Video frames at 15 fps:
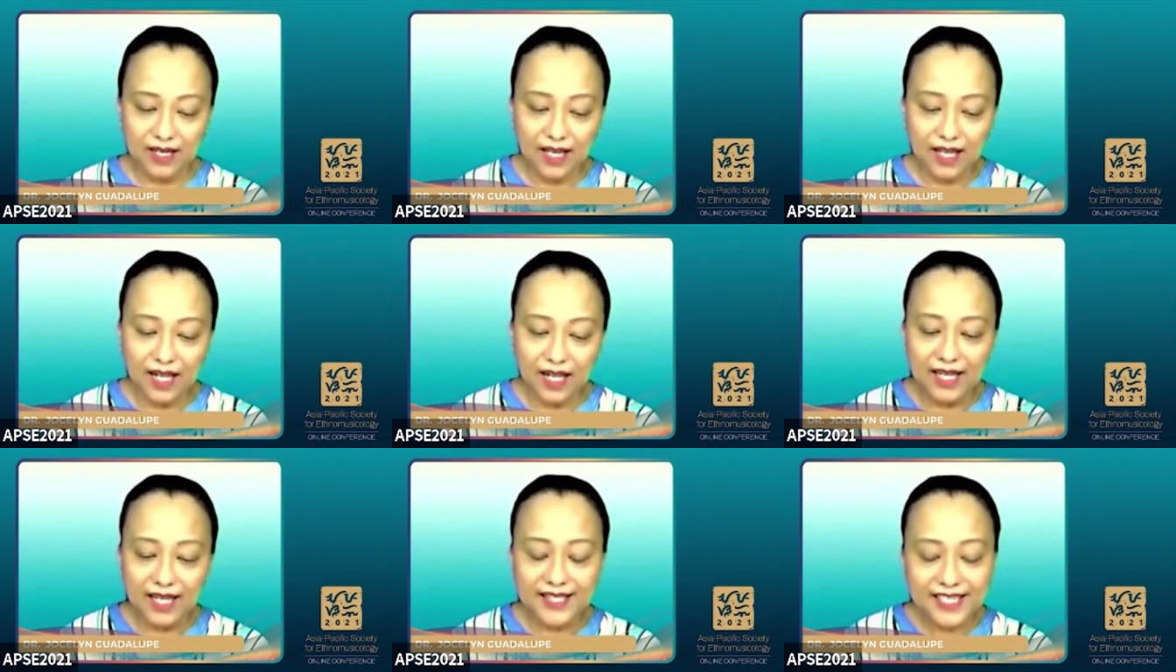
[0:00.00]

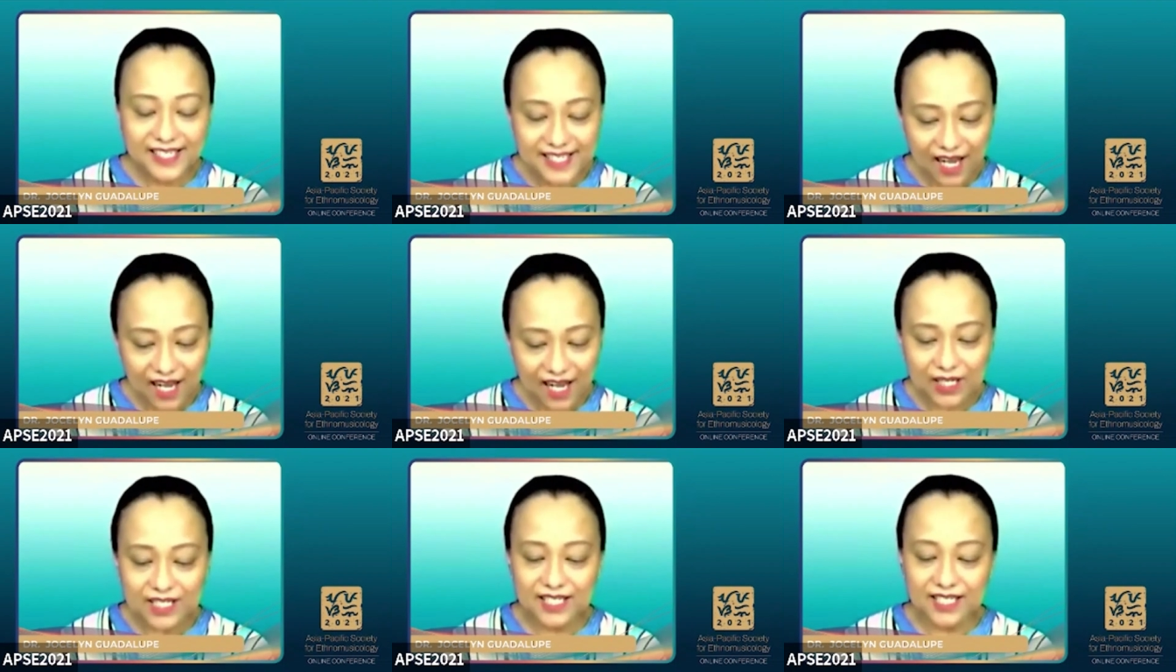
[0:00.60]
Let us now
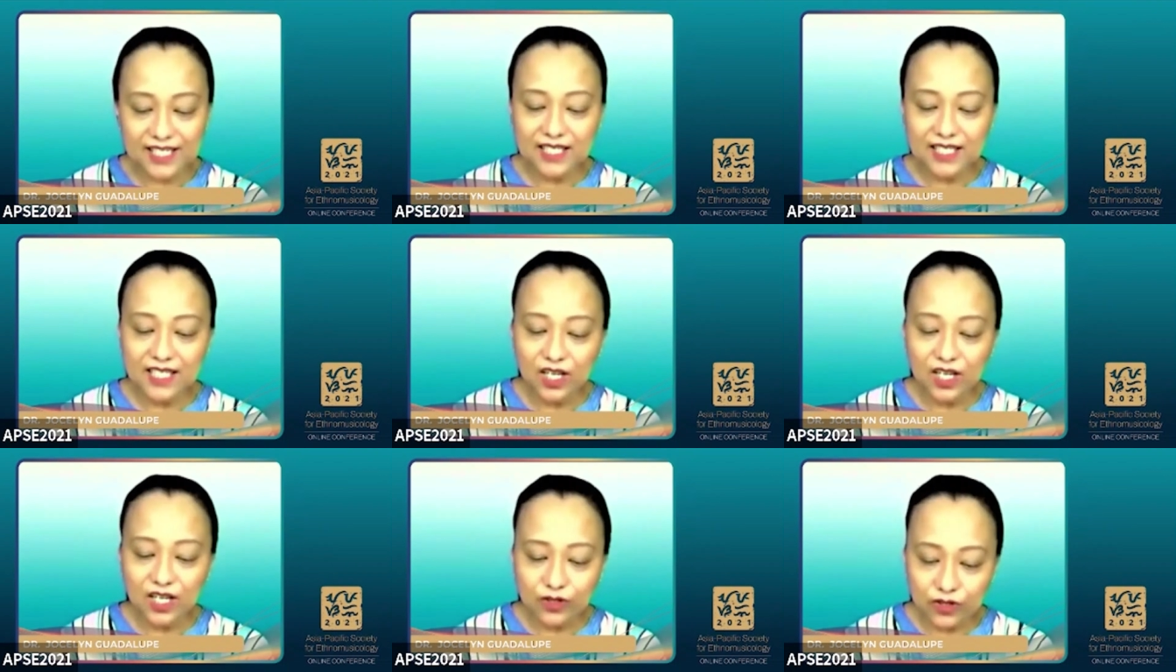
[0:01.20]
listen
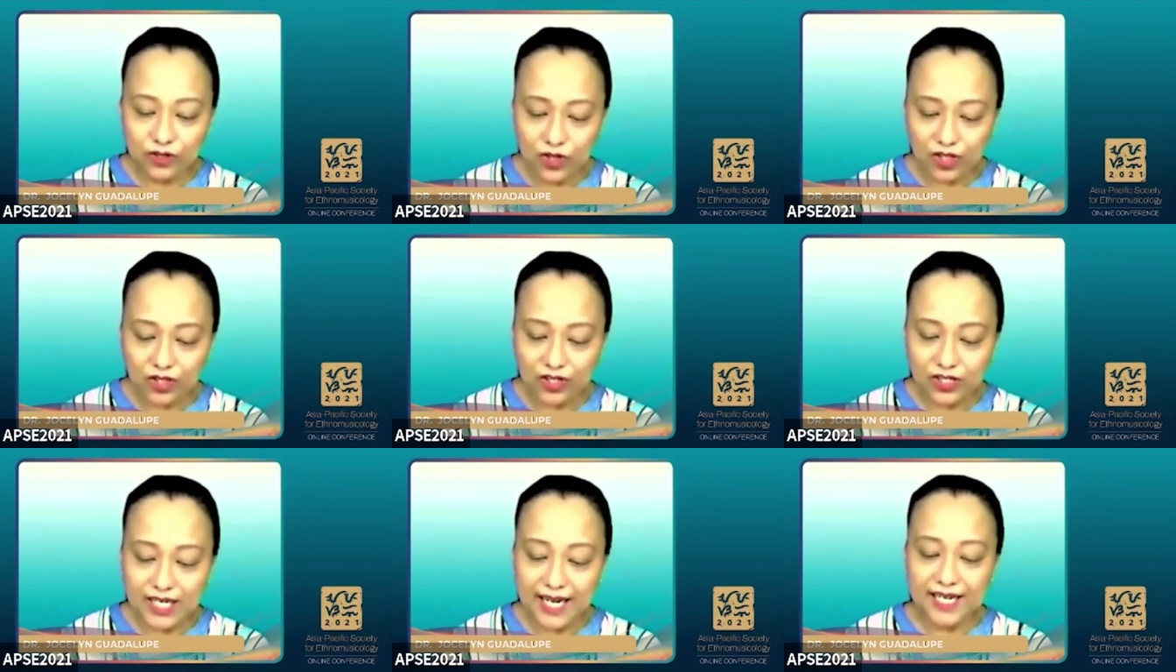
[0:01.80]
to Doctor
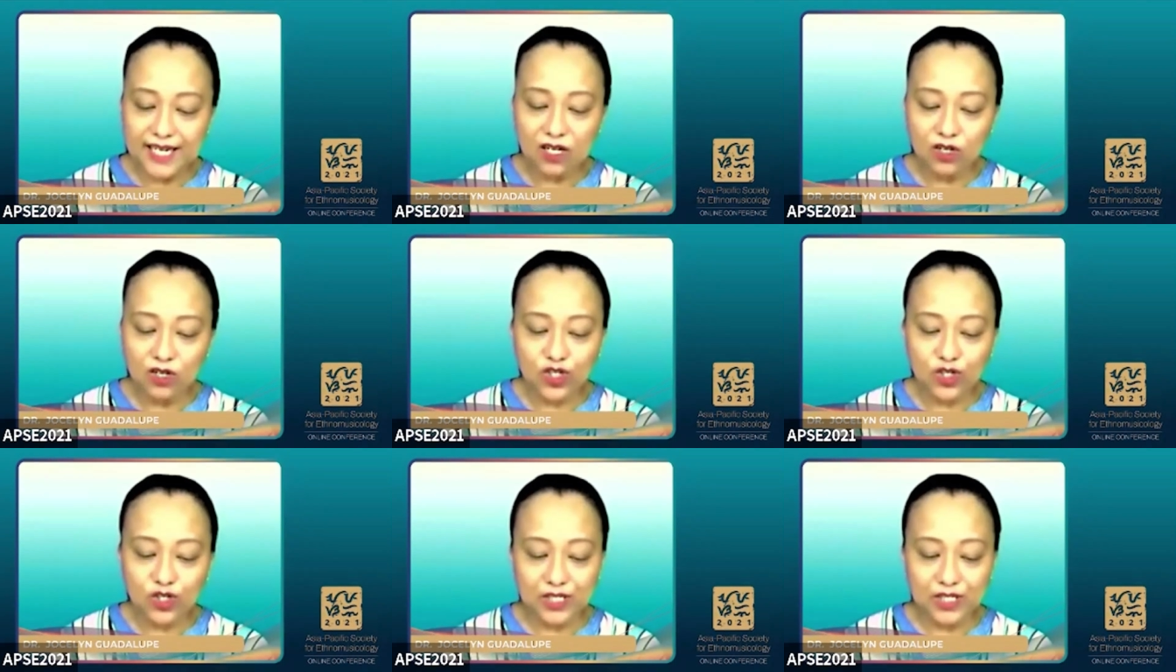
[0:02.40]
Leka Kul's
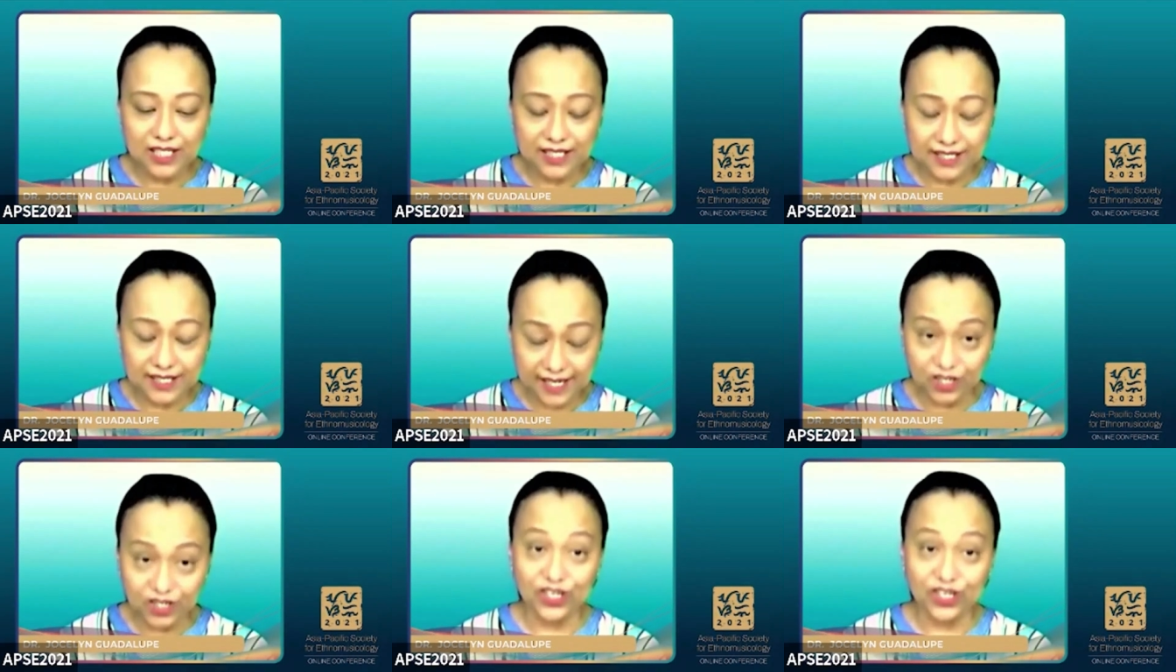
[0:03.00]
presentation.